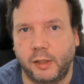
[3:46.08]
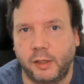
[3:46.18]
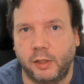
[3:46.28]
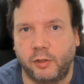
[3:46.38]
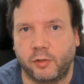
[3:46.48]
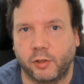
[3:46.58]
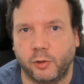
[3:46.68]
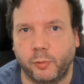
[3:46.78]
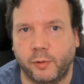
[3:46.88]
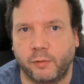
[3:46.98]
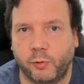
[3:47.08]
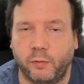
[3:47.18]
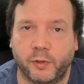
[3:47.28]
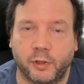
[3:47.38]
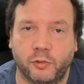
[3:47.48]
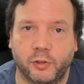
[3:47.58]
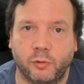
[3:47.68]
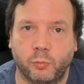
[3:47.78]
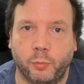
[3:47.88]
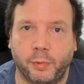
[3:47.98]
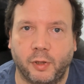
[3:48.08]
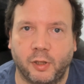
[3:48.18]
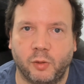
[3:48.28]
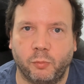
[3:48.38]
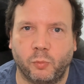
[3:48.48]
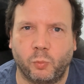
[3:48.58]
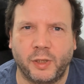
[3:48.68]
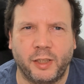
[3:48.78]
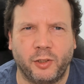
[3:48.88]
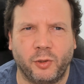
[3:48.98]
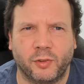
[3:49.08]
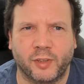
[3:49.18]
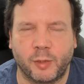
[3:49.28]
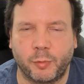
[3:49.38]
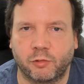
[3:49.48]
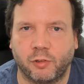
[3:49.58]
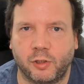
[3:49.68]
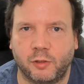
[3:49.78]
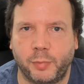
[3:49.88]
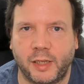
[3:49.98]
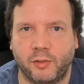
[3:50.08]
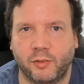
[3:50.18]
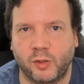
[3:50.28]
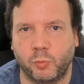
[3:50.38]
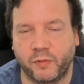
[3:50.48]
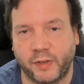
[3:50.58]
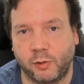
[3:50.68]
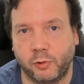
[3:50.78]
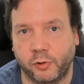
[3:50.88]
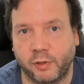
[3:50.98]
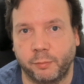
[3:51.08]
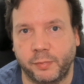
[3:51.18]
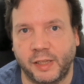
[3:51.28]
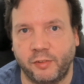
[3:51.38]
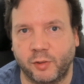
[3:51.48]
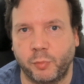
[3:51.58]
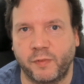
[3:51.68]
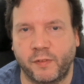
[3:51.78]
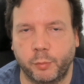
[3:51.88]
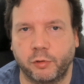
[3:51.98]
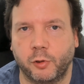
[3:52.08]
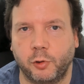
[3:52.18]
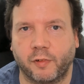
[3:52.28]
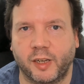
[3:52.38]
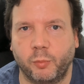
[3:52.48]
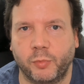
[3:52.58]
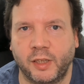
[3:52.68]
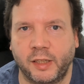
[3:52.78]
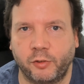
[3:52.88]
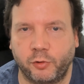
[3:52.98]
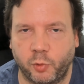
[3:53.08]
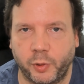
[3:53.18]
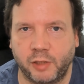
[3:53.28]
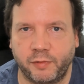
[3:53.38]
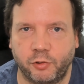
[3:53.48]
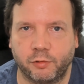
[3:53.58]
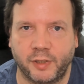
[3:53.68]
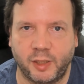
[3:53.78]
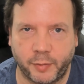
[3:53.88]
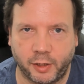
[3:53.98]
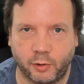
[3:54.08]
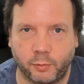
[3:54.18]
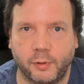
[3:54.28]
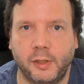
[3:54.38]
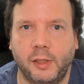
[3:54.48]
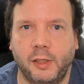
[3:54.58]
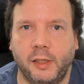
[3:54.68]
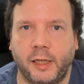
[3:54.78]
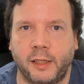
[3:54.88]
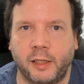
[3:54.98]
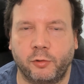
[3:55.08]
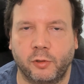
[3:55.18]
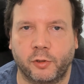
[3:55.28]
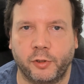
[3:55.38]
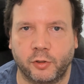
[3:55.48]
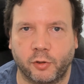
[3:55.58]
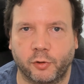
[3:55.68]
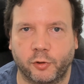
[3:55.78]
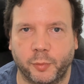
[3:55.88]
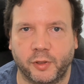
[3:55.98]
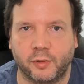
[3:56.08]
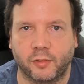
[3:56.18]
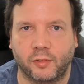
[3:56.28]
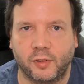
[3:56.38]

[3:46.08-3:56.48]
So the full version will, when it uses MS Graph, blends in with Outlook and blends in with other programs, and it lets you query your email, it lets you look at your documents.